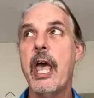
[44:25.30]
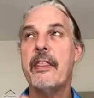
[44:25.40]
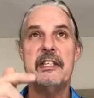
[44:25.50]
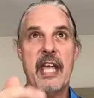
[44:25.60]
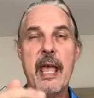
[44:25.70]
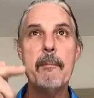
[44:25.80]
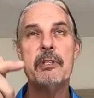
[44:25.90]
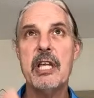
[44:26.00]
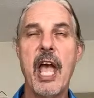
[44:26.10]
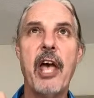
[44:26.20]
the damn
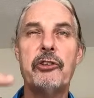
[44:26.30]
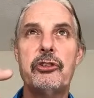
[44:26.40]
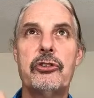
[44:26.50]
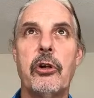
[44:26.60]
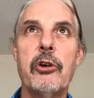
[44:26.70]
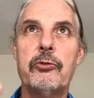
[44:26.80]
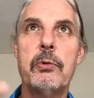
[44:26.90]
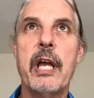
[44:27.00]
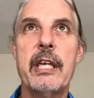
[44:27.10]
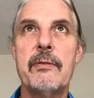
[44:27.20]
test starts
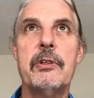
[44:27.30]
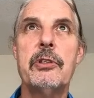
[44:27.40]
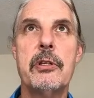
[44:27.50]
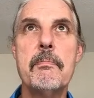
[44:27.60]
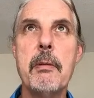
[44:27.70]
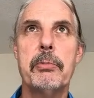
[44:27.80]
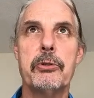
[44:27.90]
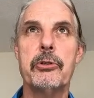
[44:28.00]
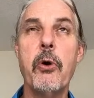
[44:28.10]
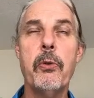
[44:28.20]
when I give it to the
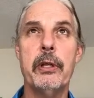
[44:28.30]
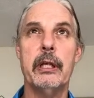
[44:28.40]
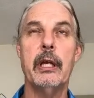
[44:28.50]
members only.